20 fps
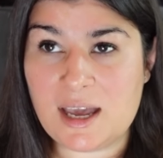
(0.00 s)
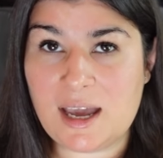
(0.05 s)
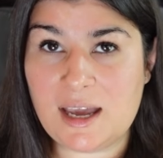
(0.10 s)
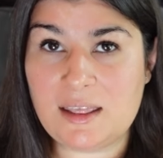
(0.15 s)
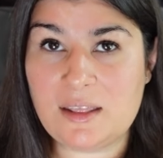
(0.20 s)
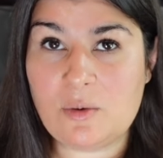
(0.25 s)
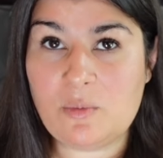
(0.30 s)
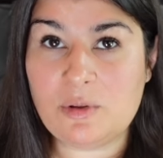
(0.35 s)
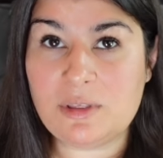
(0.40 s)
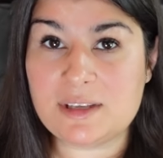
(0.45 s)

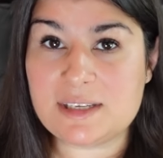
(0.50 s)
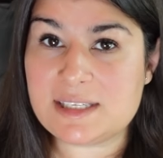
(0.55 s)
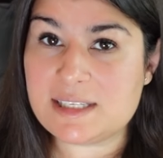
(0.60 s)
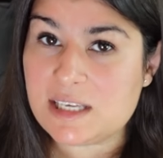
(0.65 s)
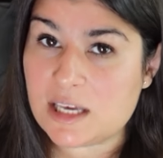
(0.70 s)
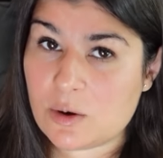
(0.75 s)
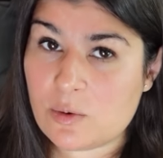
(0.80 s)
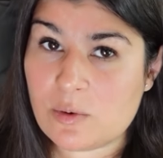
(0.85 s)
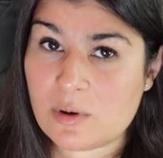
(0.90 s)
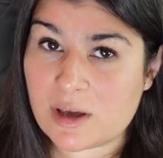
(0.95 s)
And then when the
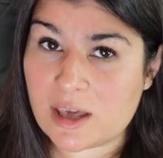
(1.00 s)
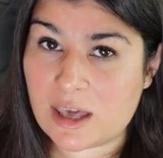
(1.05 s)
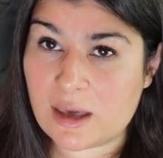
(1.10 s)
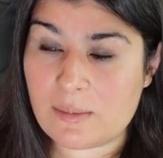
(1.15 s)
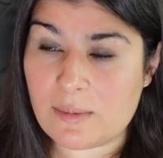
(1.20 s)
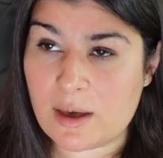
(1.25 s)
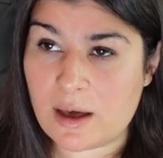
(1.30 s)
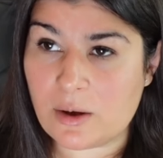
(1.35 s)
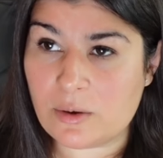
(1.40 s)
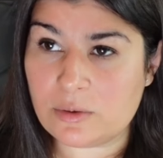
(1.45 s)
sequel
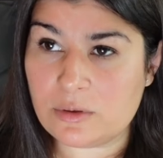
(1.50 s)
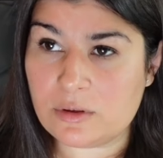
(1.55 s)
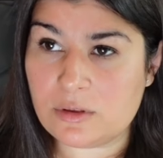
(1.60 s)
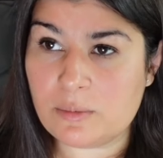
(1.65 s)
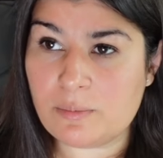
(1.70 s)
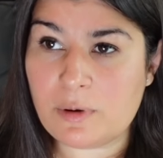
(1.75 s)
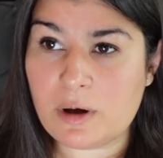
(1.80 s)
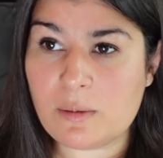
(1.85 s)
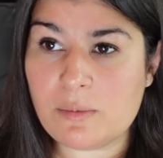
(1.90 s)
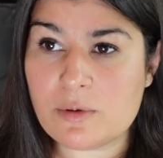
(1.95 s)
came out, the
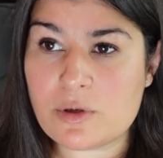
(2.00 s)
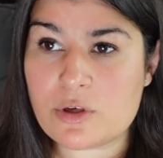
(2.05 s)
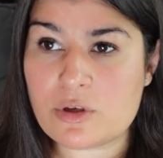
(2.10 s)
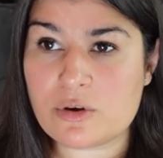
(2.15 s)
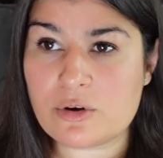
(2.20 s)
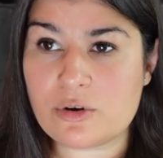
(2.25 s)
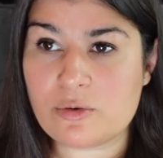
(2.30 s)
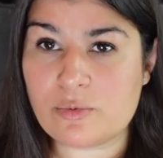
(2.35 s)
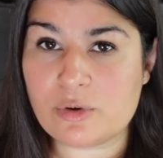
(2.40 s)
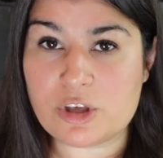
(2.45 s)

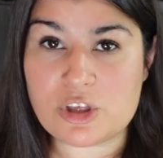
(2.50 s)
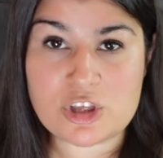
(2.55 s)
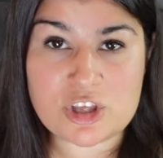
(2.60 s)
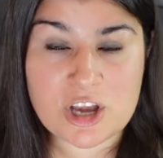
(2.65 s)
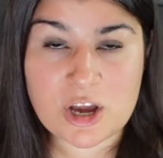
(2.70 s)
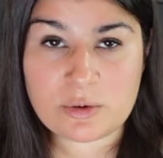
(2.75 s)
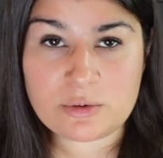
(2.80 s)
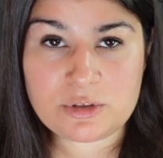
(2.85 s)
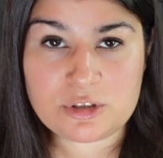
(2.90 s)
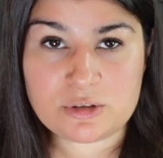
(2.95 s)
publisher reached
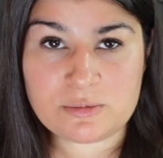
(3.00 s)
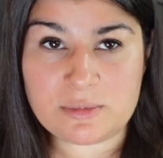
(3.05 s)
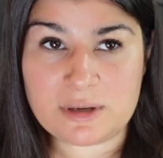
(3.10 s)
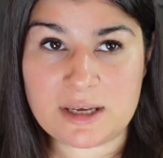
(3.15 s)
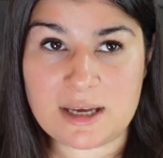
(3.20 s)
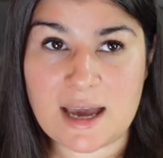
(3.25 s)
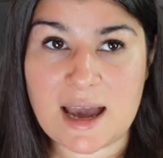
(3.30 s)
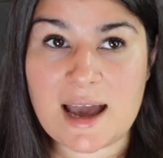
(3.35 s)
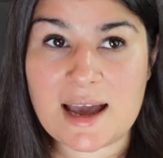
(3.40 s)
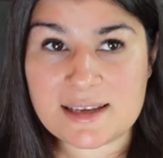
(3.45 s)
out to
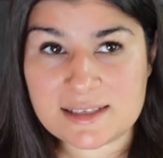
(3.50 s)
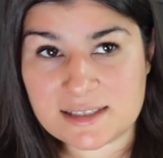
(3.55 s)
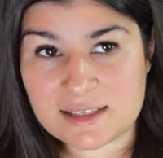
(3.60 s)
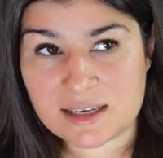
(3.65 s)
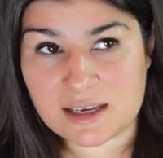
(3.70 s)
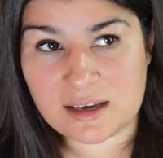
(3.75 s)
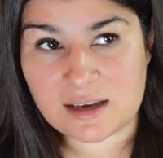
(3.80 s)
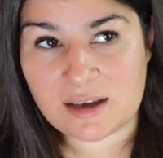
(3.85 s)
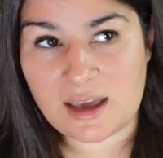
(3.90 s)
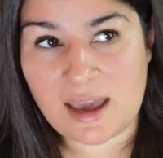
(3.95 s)
me
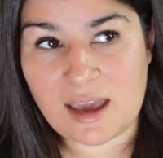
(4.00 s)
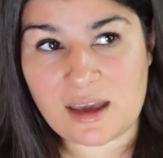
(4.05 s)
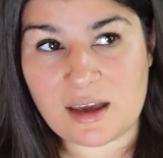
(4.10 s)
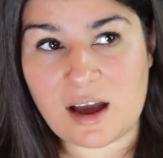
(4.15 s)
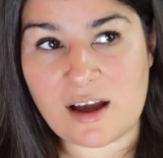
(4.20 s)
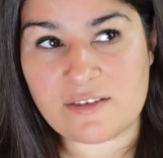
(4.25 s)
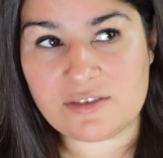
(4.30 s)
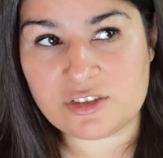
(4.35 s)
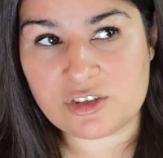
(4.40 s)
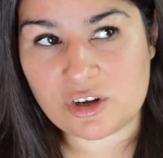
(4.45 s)
asking, hey,
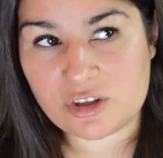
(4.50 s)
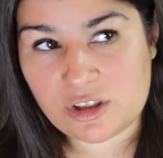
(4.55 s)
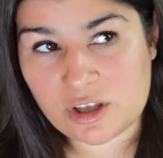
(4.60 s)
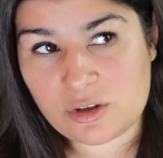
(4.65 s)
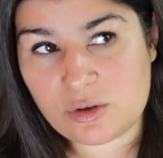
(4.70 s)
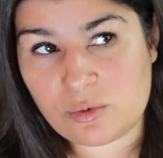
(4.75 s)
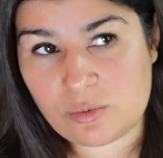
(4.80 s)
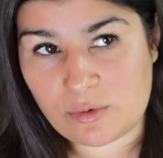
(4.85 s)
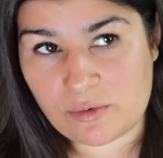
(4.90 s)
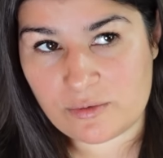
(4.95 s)
I saw
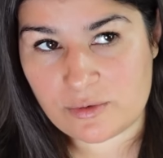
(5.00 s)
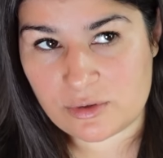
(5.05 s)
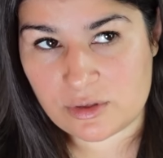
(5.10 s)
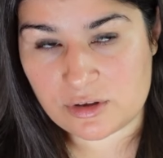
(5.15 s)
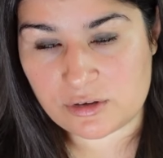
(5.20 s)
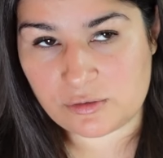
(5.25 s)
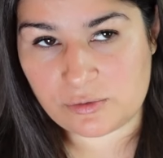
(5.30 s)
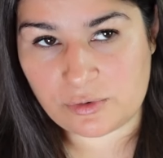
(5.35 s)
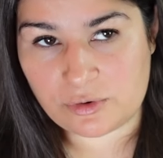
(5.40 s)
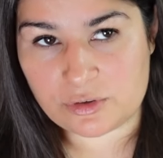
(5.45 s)
that you reviewed
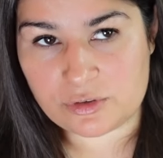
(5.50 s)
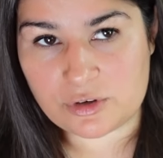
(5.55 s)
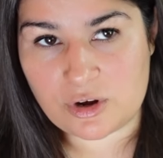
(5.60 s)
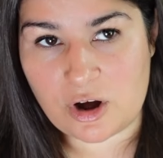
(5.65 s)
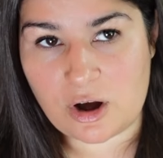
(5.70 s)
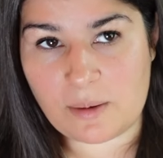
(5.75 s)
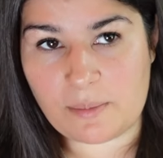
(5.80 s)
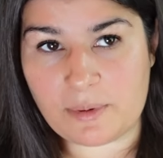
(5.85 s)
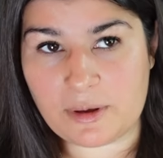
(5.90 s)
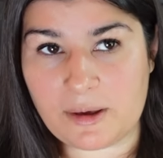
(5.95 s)
this first
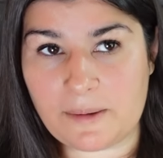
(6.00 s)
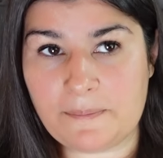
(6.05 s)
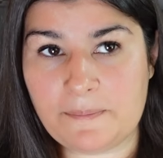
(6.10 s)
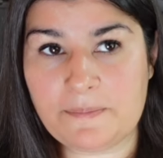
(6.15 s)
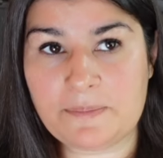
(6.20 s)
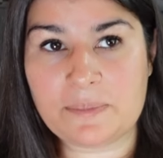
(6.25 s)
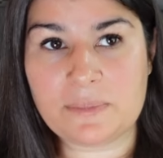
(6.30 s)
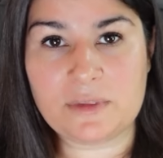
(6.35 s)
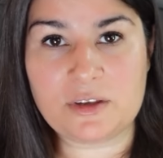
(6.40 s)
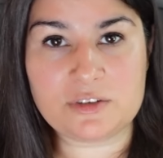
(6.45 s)
copy.
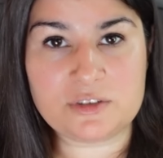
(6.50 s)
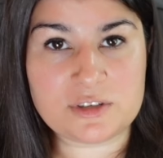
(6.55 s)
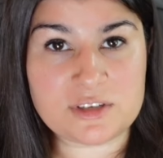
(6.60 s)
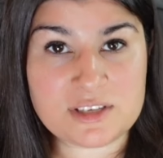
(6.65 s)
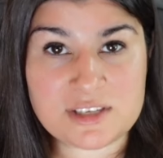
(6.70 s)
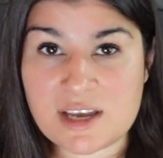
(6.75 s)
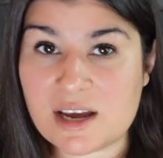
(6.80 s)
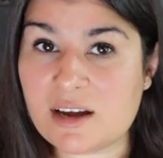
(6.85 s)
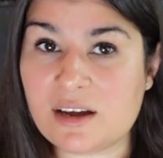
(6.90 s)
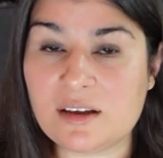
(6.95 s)
There's a
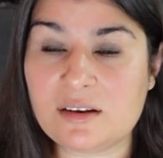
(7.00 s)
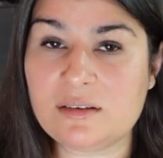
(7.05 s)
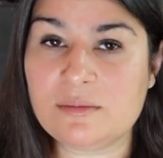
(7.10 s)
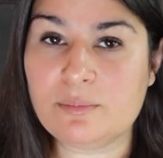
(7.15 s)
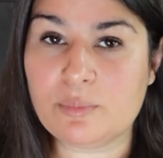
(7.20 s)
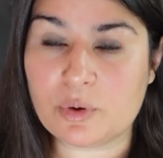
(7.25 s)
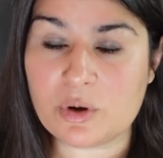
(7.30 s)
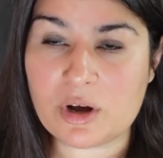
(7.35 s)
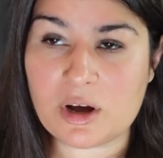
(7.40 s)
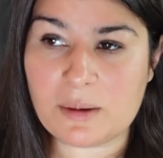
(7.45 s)
second
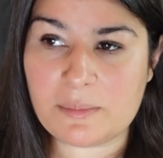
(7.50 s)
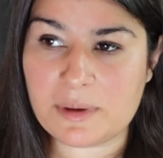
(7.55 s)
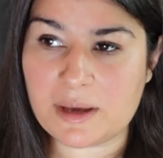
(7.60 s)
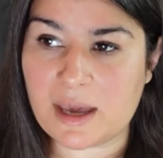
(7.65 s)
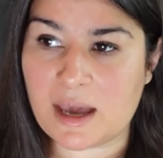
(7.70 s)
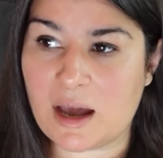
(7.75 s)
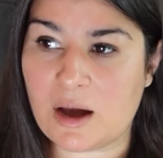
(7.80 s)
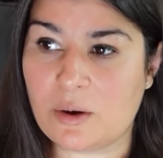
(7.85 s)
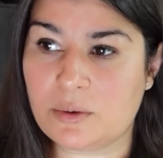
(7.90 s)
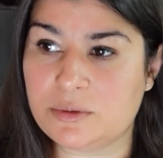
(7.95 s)
book coming
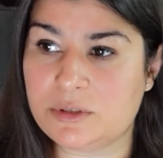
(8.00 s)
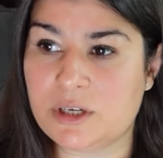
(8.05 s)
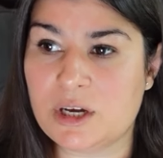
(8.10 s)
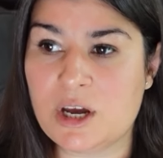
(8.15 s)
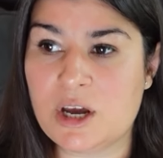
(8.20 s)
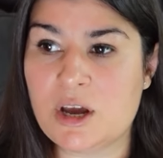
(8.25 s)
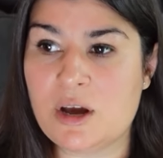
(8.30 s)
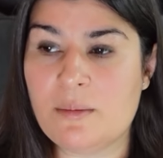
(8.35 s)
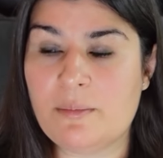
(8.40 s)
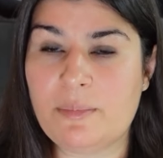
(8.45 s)
out,
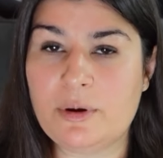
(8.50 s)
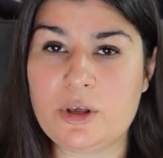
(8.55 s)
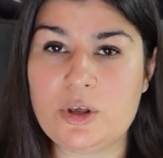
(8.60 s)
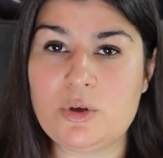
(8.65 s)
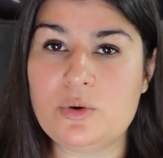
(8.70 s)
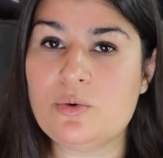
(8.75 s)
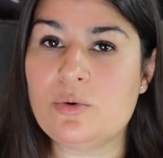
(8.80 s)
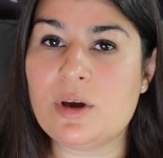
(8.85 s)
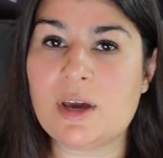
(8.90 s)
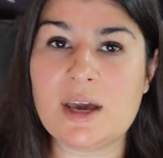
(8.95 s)
but
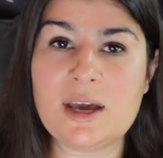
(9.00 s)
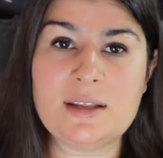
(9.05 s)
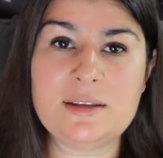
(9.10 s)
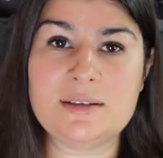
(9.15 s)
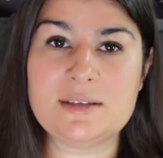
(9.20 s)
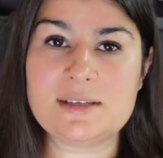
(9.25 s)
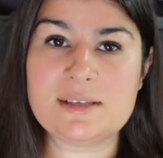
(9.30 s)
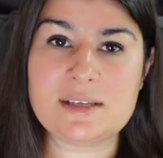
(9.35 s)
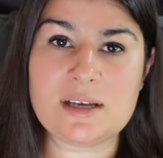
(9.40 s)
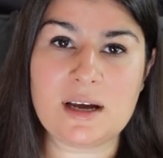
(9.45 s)
you can
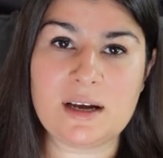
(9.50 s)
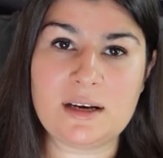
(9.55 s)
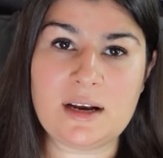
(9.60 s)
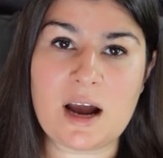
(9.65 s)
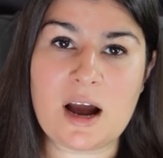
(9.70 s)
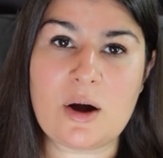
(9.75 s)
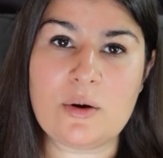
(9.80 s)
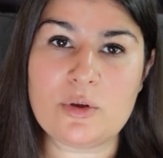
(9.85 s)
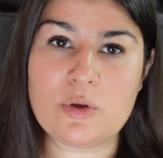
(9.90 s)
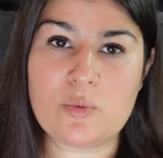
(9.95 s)
decide
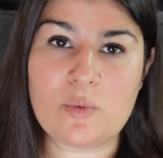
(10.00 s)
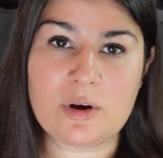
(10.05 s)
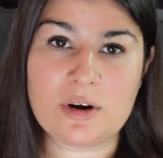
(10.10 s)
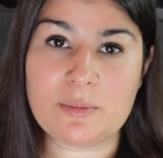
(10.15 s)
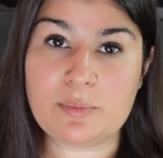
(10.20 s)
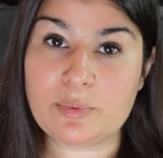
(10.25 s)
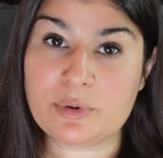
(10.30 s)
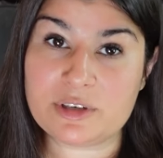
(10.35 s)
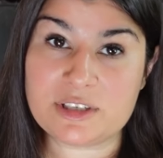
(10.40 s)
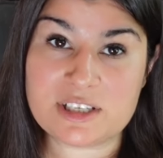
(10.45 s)
how you want
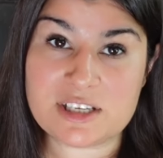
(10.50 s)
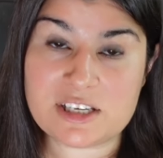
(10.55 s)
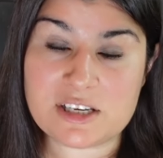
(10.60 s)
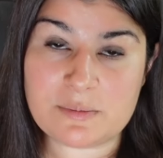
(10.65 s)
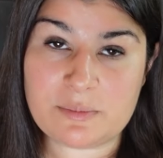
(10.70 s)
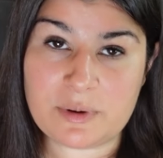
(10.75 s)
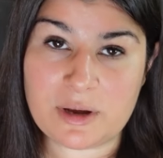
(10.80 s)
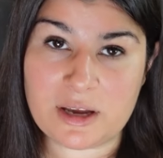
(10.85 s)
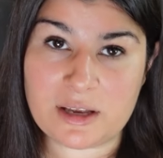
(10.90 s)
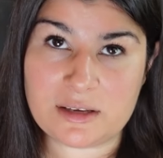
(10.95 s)
to
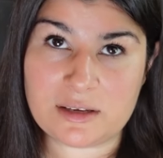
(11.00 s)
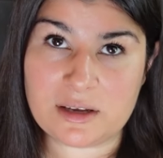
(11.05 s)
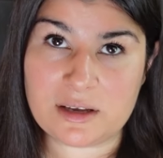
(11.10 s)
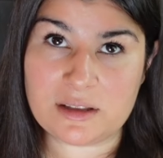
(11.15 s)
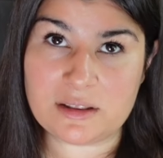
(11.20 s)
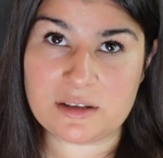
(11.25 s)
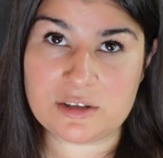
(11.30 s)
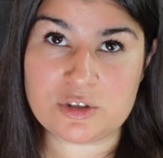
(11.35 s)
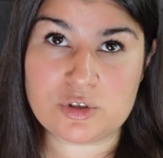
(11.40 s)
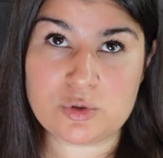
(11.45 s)
participate
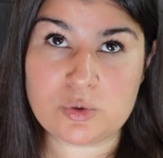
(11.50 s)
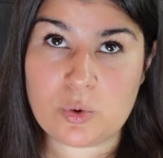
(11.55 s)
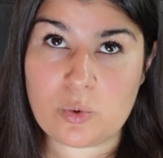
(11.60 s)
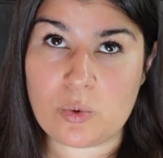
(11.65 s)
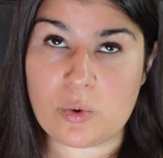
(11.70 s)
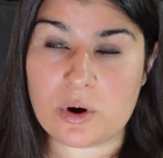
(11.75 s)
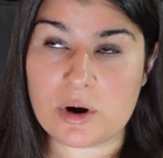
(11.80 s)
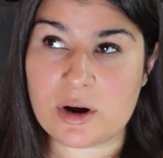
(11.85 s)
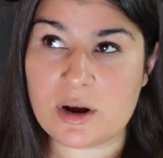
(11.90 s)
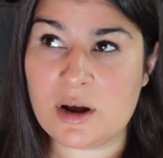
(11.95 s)
in this
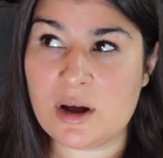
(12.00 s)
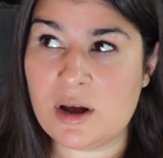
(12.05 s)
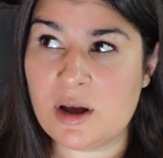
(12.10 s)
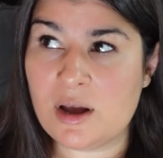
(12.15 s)
tour.